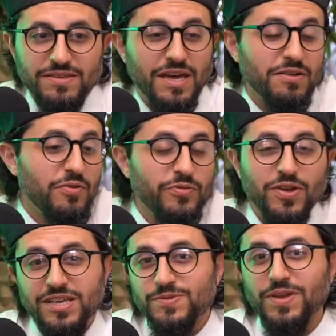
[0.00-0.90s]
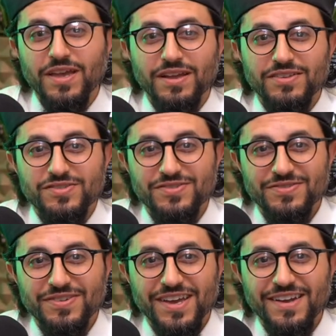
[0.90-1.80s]
I don't know if you guys speak English,
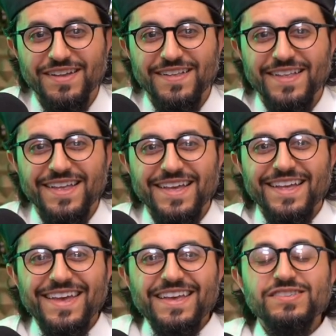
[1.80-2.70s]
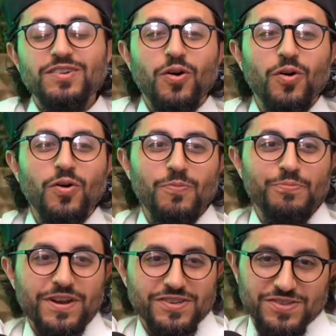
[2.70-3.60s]
right? He's an old
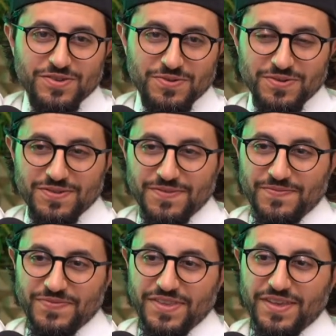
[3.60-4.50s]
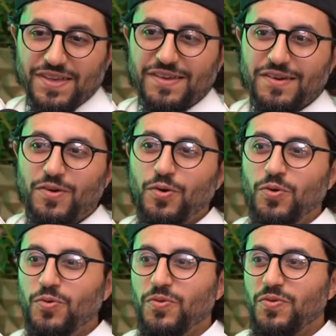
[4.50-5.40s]
British dude
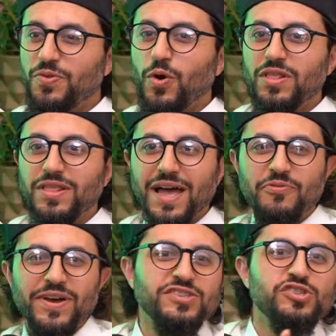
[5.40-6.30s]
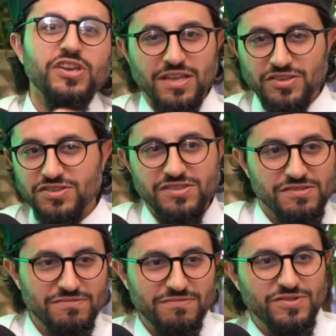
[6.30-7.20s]
who the life has changed
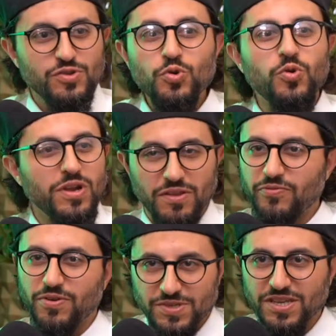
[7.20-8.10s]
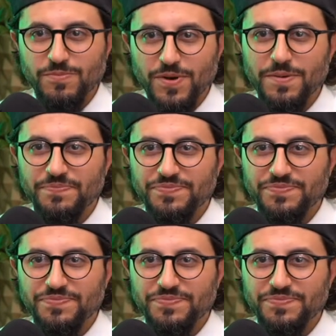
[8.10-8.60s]
too quickly for him to keep up.